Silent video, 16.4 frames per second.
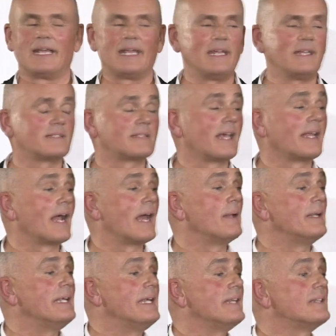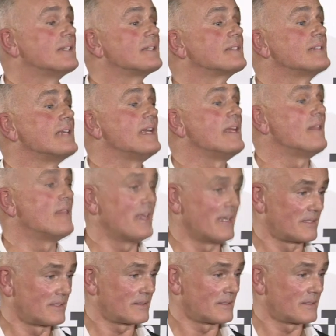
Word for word: he said, I need to see this.